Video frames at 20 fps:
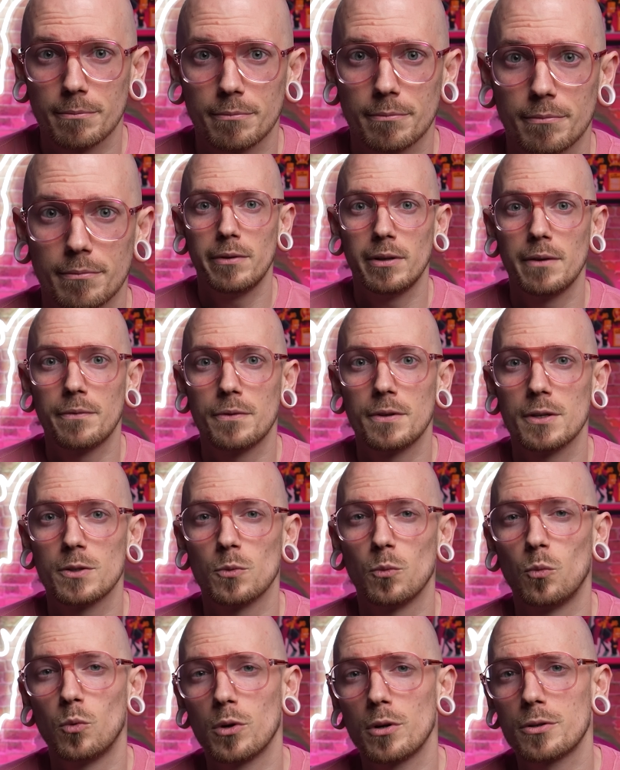That even if
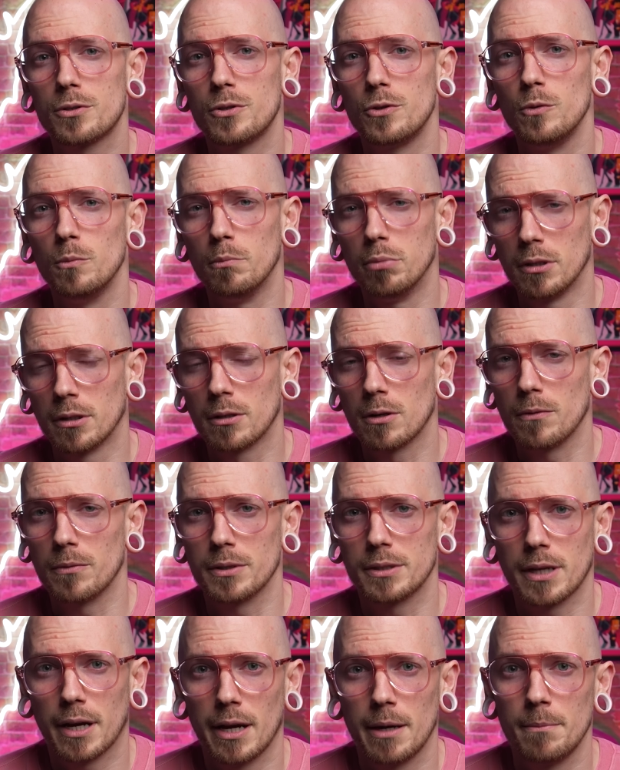this were to blur
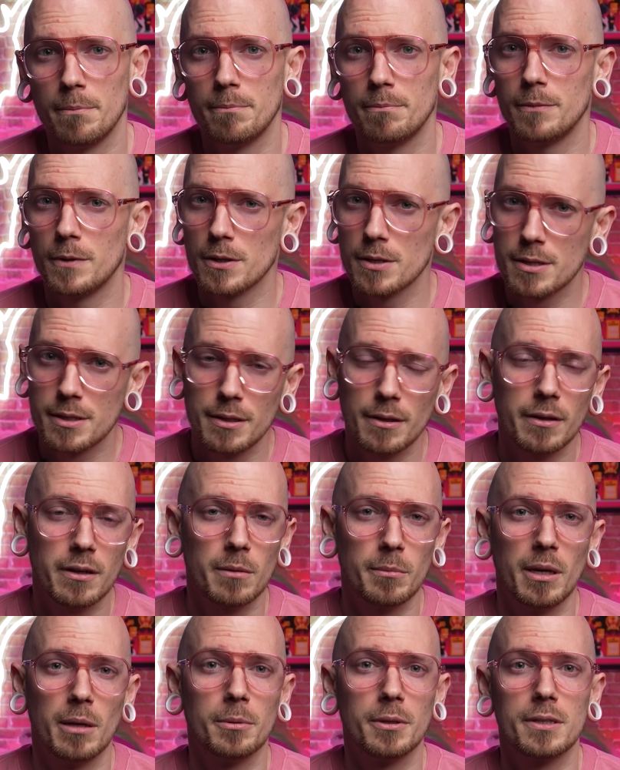over time, you're still
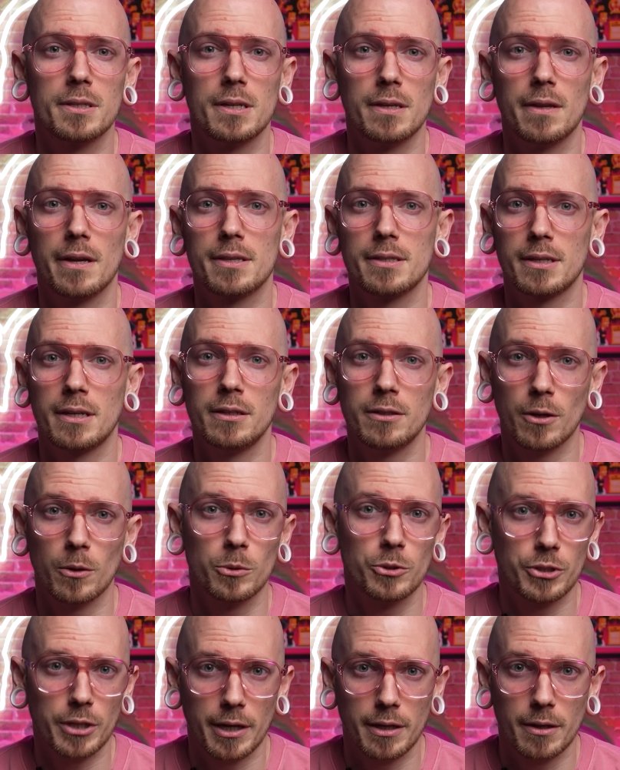going to be able to see that skin
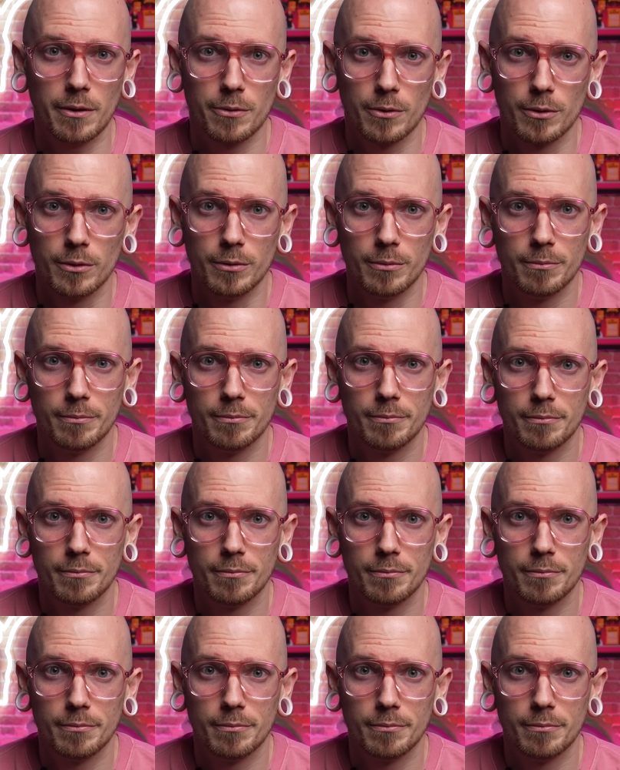tone shining through.